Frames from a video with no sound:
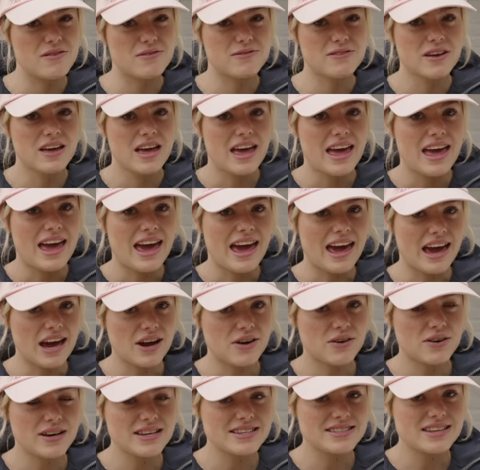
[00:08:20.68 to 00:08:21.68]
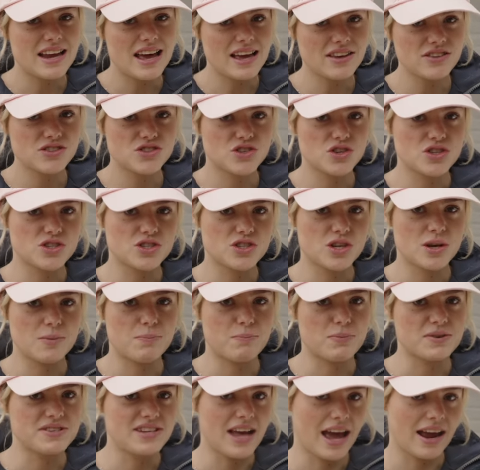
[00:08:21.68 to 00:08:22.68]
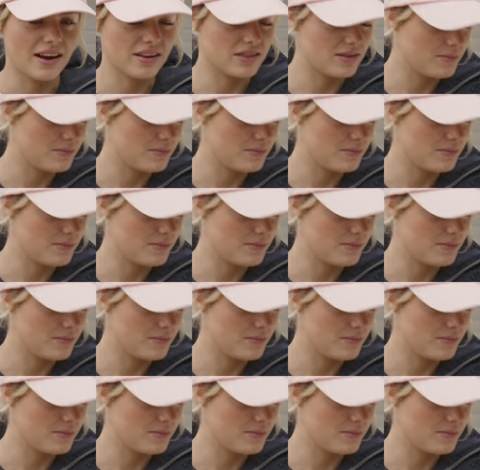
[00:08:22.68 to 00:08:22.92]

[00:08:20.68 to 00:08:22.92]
of hair on his legs just to protect